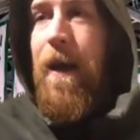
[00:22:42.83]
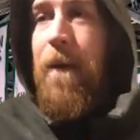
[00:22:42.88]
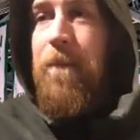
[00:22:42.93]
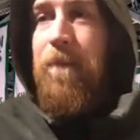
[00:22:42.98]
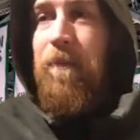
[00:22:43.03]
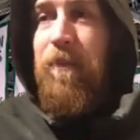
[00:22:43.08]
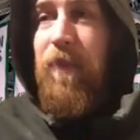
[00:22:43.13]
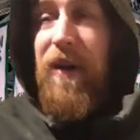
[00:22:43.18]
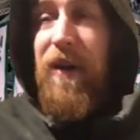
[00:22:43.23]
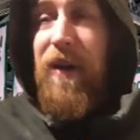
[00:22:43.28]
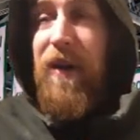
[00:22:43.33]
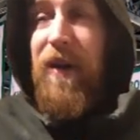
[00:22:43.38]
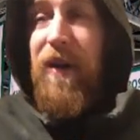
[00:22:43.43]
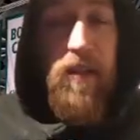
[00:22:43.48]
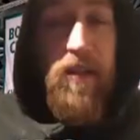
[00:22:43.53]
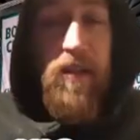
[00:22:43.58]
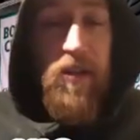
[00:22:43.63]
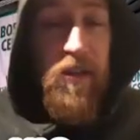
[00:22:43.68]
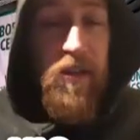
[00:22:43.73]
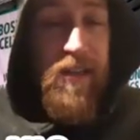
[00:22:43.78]
But now
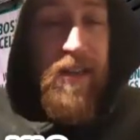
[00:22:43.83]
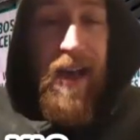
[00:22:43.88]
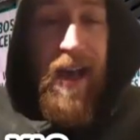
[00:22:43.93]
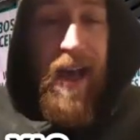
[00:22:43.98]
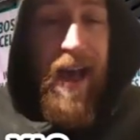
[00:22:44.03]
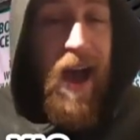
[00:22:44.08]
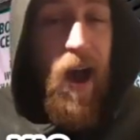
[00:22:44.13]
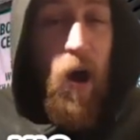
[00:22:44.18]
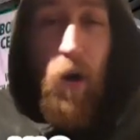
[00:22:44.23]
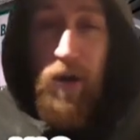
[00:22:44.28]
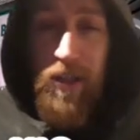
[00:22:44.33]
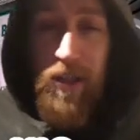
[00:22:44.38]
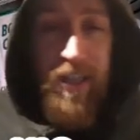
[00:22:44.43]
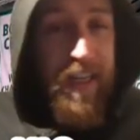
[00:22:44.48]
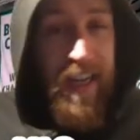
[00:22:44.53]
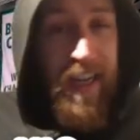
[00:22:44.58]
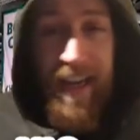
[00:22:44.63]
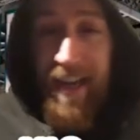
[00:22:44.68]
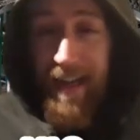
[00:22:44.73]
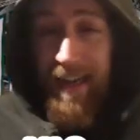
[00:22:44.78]
he's just out
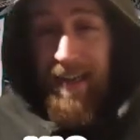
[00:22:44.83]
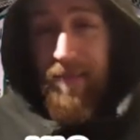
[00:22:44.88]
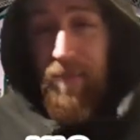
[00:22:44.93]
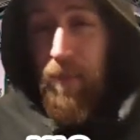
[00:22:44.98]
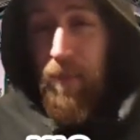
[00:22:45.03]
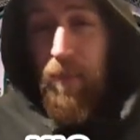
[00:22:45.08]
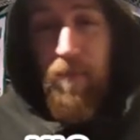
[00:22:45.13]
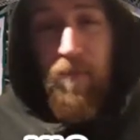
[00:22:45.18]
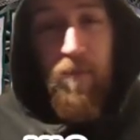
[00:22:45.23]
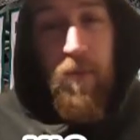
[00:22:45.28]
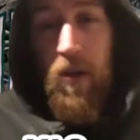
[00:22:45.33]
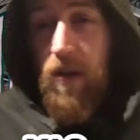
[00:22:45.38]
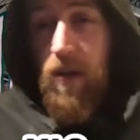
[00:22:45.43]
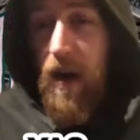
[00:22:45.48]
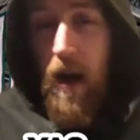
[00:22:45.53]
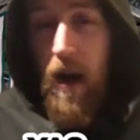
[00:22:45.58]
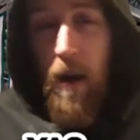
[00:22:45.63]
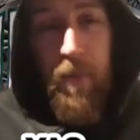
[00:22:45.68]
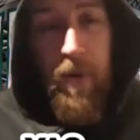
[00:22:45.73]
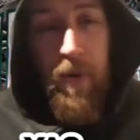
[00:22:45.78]
here.
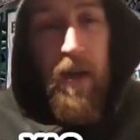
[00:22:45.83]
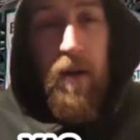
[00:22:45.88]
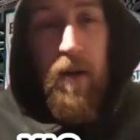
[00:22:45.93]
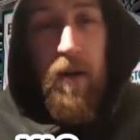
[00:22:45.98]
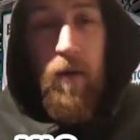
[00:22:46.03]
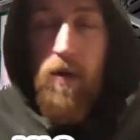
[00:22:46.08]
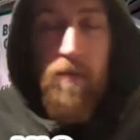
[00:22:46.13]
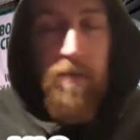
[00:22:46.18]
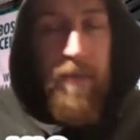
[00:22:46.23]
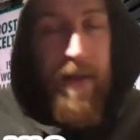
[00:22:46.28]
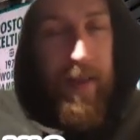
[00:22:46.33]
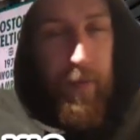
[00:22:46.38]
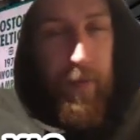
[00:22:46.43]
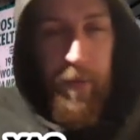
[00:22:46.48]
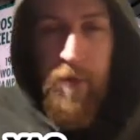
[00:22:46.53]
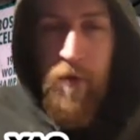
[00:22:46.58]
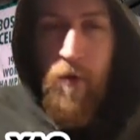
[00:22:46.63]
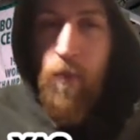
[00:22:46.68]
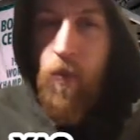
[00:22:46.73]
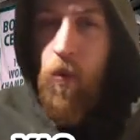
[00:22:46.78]
Clubbing, was meant to
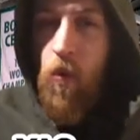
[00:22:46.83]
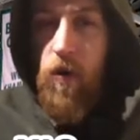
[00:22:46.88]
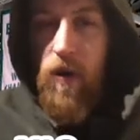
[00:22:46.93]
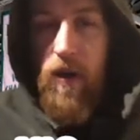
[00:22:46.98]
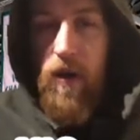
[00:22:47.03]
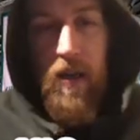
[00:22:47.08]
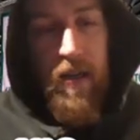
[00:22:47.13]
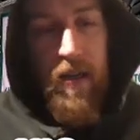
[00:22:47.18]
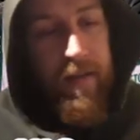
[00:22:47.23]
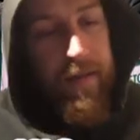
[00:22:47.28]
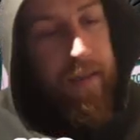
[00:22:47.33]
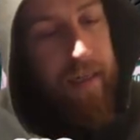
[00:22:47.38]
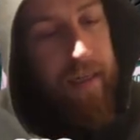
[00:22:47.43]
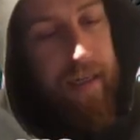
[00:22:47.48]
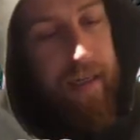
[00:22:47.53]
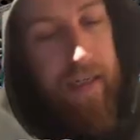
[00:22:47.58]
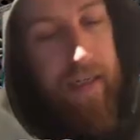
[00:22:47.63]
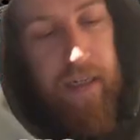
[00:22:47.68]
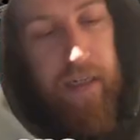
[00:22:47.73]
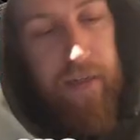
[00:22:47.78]
be reporting
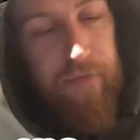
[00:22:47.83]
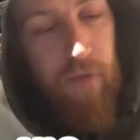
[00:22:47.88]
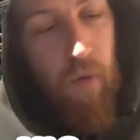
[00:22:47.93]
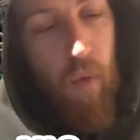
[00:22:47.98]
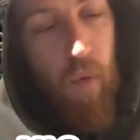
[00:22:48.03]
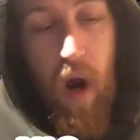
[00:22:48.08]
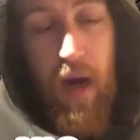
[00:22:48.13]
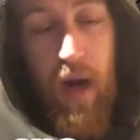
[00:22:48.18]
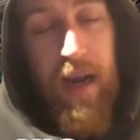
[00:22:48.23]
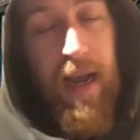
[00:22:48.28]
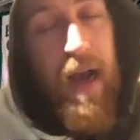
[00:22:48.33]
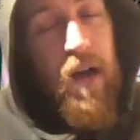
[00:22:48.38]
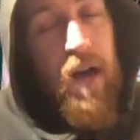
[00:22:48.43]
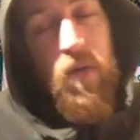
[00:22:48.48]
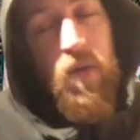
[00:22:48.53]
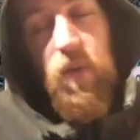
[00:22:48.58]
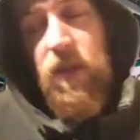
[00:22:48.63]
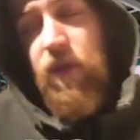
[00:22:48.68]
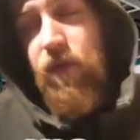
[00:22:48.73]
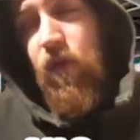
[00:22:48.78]
for
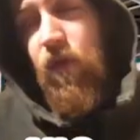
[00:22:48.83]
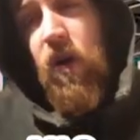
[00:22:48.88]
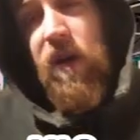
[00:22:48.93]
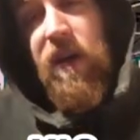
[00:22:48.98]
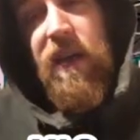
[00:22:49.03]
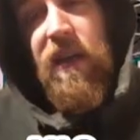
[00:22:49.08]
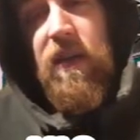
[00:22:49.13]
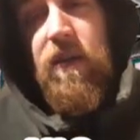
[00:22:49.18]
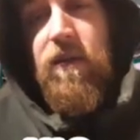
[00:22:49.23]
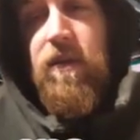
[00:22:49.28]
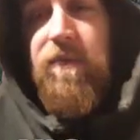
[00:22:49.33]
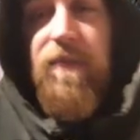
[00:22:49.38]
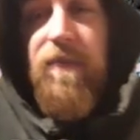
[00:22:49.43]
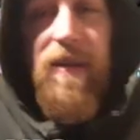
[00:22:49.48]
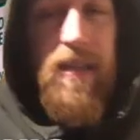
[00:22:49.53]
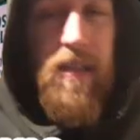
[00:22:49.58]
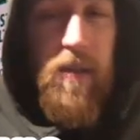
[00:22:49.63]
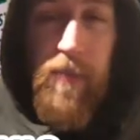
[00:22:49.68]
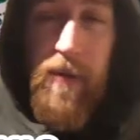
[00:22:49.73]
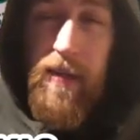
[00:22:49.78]
workouts with the Rockets, was
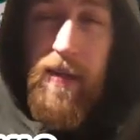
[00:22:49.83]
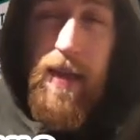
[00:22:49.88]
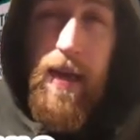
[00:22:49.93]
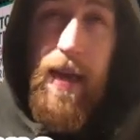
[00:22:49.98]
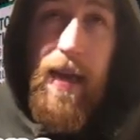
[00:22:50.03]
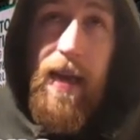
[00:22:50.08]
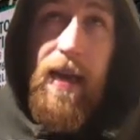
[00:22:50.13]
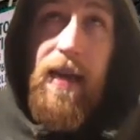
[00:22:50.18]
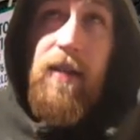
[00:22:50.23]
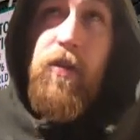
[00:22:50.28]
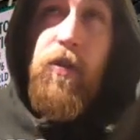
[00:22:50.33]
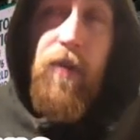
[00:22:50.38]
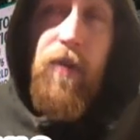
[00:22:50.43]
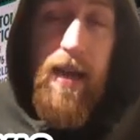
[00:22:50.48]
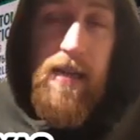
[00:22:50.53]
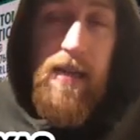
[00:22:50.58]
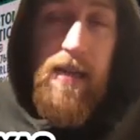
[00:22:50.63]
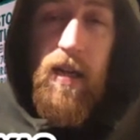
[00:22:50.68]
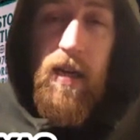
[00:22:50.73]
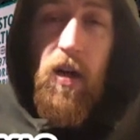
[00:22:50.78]
meant to be there 2
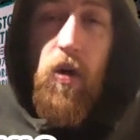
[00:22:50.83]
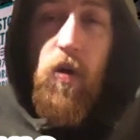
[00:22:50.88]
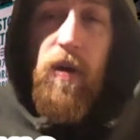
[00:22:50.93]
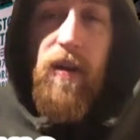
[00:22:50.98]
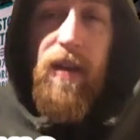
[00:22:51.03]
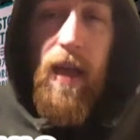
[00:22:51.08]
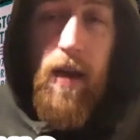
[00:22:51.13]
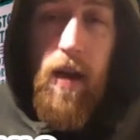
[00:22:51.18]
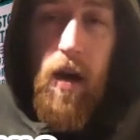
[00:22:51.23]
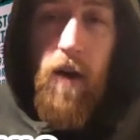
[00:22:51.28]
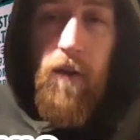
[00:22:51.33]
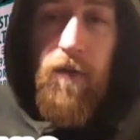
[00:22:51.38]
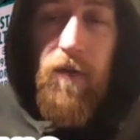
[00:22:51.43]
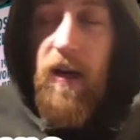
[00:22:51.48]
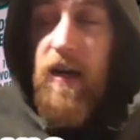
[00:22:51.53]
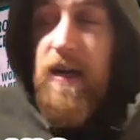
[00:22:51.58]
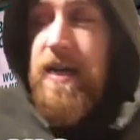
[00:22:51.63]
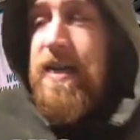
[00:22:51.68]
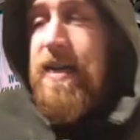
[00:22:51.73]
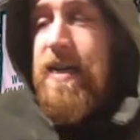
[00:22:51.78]
days ago or the day
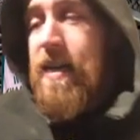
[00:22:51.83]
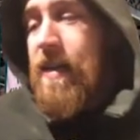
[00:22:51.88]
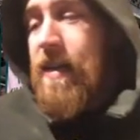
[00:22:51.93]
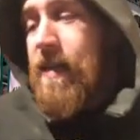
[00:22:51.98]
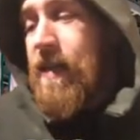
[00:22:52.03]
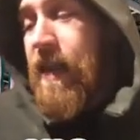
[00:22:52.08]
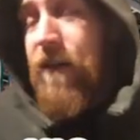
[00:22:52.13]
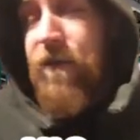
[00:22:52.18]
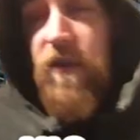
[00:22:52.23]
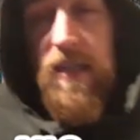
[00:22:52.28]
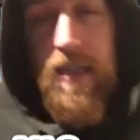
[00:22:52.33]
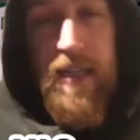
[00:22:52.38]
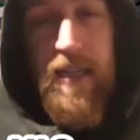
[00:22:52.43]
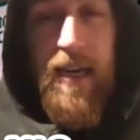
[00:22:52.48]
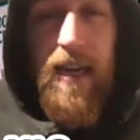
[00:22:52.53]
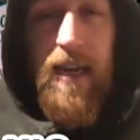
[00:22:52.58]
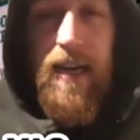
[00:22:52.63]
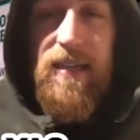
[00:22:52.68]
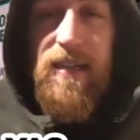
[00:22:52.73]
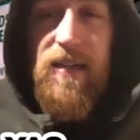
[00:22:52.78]
after. Steven
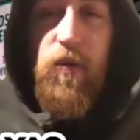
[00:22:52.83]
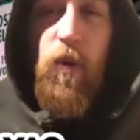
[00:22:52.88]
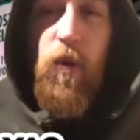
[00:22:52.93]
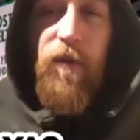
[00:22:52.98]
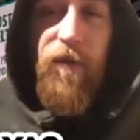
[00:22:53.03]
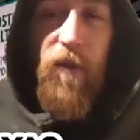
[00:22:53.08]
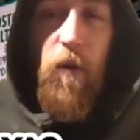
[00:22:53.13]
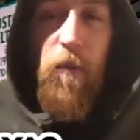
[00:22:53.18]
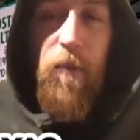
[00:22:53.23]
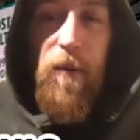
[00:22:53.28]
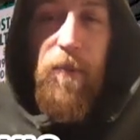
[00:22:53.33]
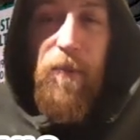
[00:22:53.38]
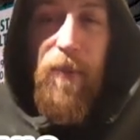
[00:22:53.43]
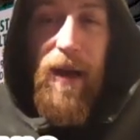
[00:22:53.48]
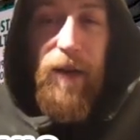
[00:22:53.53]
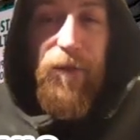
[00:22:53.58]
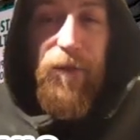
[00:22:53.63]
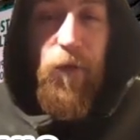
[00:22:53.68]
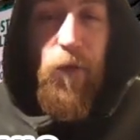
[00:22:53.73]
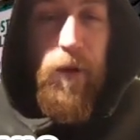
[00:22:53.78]
Silas, who I feel a bit
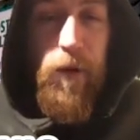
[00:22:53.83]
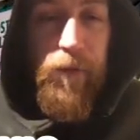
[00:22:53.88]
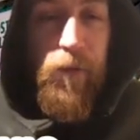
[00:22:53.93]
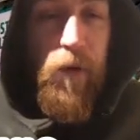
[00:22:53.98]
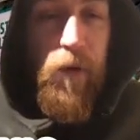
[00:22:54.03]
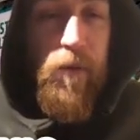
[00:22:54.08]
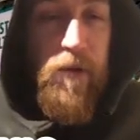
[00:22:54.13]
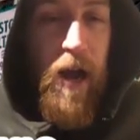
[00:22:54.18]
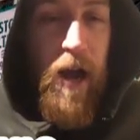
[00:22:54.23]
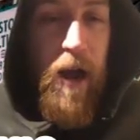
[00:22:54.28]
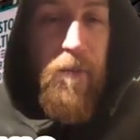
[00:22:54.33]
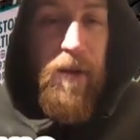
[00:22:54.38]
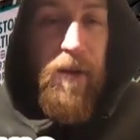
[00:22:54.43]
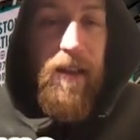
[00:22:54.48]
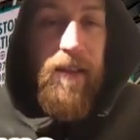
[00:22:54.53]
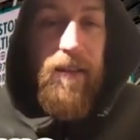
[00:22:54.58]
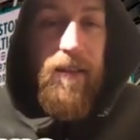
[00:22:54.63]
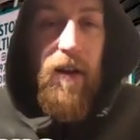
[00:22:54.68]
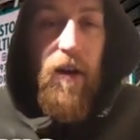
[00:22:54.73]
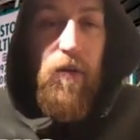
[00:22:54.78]
bad for, he thought he was coming
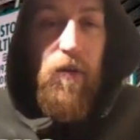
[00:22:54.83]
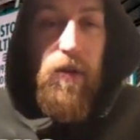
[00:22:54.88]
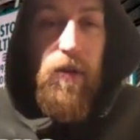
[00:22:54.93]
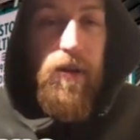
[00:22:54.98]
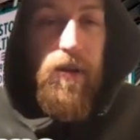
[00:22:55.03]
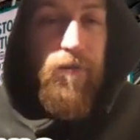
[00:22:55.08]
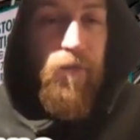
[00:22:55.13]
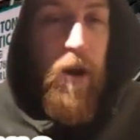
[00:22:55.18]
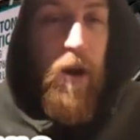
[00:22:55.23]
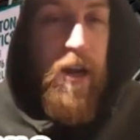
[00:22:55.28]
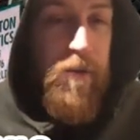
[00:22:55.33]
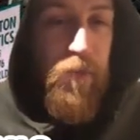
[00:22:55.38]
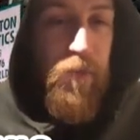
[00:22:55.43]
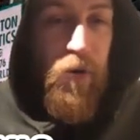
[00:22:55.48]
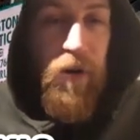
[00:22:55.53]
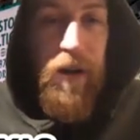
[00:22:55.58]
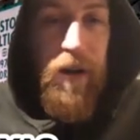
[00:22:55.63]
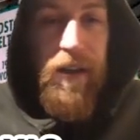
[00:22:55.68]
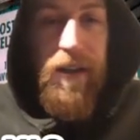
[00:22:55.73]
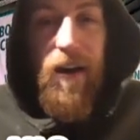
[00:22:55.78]
in to coach
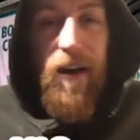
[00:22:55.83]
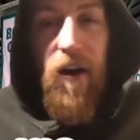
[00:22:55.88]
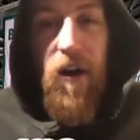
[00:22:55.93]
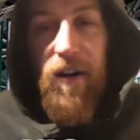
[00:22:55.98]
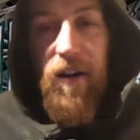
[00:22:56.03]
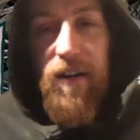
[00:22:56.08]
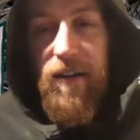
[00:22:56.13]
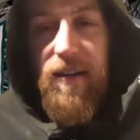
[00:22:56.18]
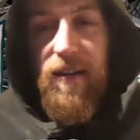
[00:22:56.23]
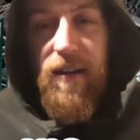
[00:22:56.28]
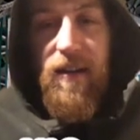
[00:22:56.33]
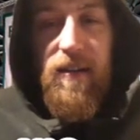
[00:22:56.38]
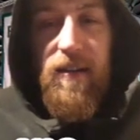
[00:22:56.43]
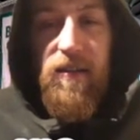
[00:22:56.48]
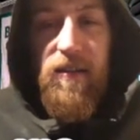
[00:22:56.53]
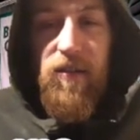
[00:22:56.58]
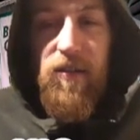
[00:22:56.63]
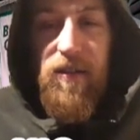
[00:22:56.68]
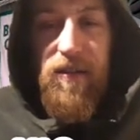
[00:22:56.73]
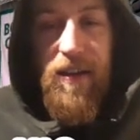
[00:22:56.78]
Westbrook and Harden and
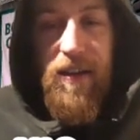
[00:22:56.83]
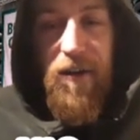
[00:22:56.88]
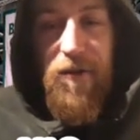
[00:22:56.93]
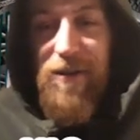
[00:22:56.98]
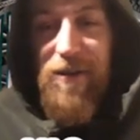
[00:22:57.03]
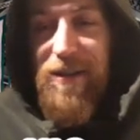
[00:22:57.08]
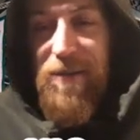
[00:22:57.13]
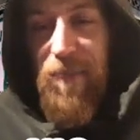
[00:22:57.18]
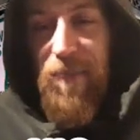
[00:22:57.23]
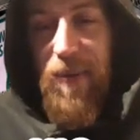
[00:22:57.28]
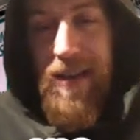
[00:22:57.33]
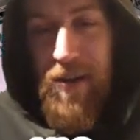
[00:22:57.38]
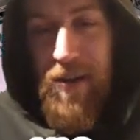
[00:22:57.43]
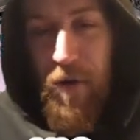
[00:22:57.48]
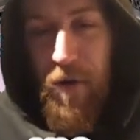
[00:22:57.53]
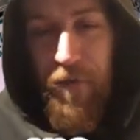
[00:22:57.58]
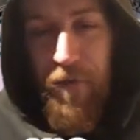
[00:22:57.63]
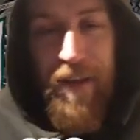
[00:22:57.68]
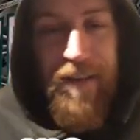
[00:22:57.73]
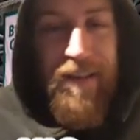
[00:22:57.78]
has just coached the best
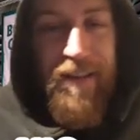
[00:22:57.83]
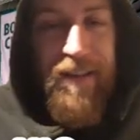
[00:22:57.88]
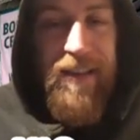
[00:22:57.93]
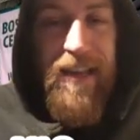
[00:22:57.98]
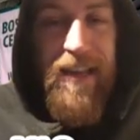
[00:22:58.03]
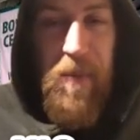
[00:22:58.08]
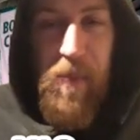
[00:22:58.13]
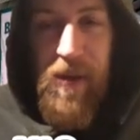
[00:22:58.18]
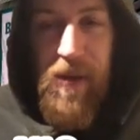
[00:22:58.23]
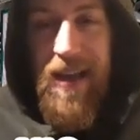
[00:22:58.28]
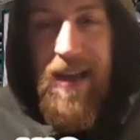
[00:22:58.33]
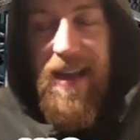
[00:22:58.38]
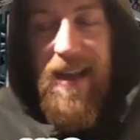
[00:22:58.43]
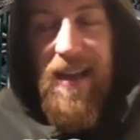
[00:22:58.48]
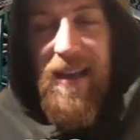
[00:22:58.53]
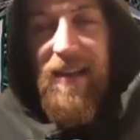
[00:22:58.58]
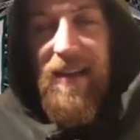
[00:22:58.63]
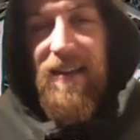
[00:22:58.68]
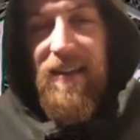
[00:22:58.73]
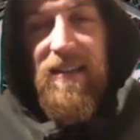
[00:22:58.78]
offense in the
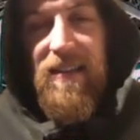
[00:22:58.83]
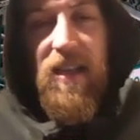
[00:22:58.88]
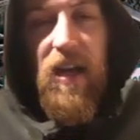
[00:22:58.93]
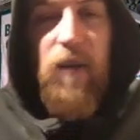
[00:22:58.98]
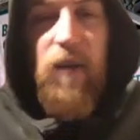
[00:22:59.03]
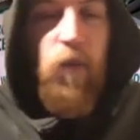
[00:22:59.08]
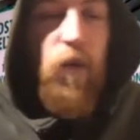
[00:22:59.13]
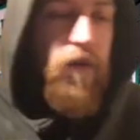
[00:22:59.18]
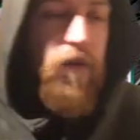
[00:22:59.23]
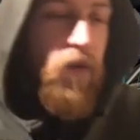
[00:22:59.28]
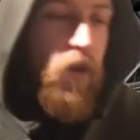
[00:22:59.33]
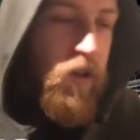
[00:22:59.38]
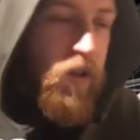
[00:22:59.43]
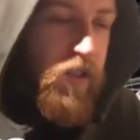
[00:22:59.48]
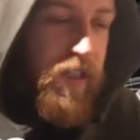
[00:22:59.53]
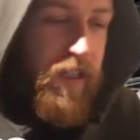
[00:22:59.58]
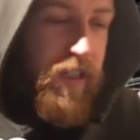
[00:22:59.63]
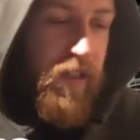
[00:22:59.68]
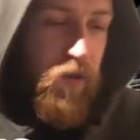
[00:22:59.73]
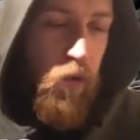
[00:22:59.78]
NBA, and he's done with
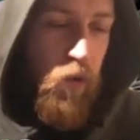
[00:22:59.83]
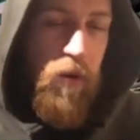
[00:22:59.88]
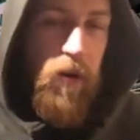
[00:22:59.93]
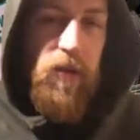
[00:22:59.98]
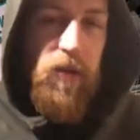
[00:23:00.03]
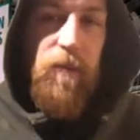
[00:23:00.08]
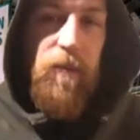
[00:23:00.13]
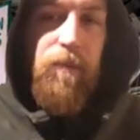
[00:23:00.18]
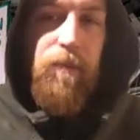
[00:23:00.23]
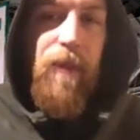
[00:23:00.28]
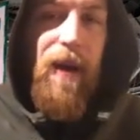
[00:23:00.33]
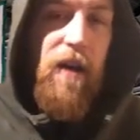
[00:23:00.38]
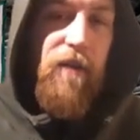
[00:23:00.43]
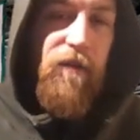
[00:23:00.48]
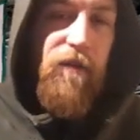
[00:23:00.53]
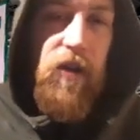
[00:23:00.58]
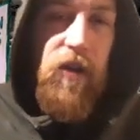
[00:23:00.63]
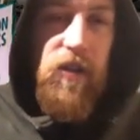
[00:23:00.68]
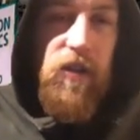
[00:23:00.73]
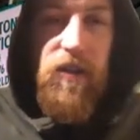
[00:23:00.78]
Doncic almost a better
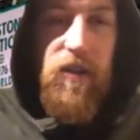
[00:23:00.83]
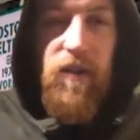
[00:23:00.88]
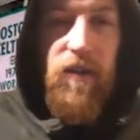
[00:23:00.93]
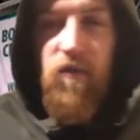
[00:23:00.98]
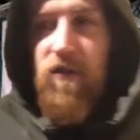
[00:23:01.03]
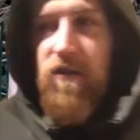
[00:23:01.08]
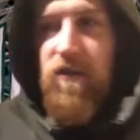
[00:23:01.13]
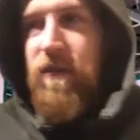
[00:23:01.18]
version of what's